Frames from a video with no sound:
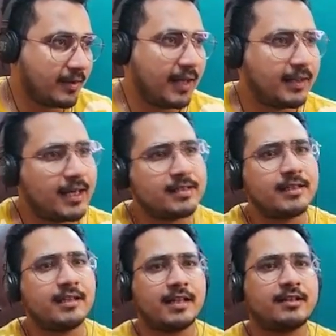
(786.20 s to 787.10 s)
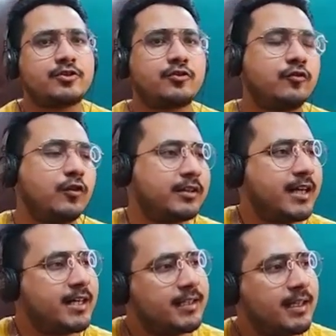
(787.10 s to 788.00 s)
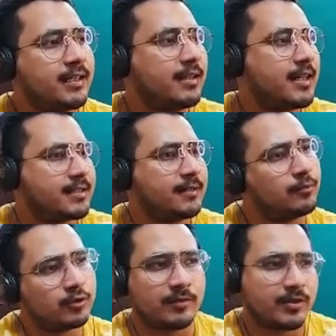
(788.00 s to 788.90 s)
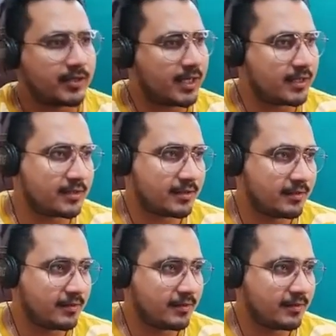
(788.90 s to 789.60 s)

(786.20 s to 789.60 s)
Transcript: And that is true for greater than and less than both the signs.